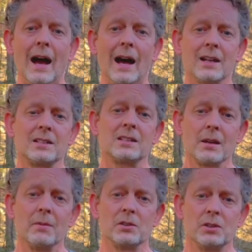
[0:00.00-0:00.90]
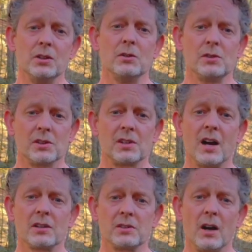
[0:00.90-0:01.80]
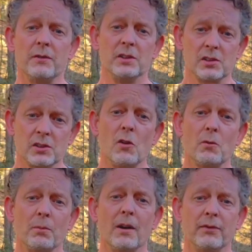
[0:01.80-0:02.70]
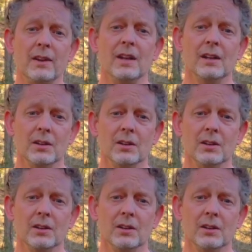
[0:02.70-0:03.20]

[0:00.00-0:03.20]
I like to take my shoes and socks off and soak my feet in